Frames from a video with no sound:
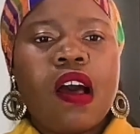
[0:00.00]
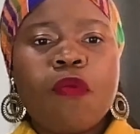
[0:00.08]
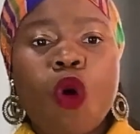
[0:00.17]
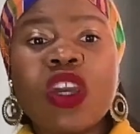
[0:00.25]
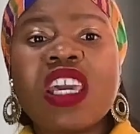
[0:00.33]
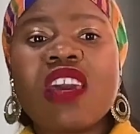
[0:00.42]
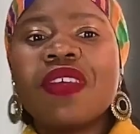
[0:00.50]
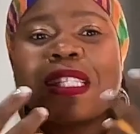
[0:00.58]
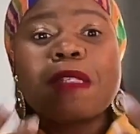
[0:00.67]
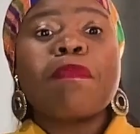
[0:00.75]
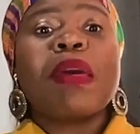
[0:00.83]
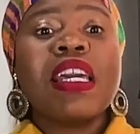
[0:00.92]
or given
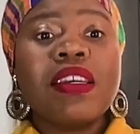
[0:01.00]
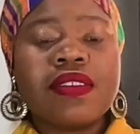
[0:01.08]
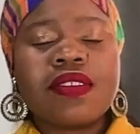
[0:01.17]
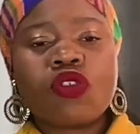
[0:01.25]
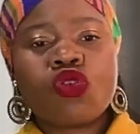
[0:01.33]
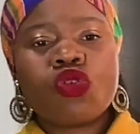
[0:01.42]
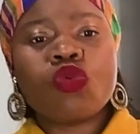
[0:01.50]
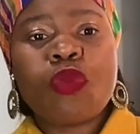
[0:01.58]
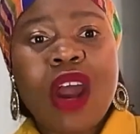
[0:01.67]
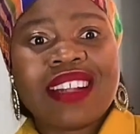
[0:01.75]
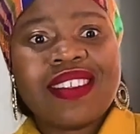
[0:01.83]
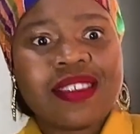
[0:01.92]
space to
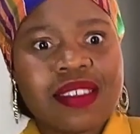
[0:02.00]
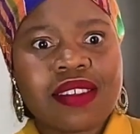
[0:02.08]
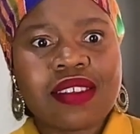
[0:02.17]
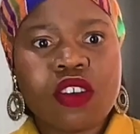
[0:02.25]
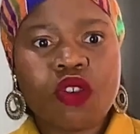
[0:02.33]
practice,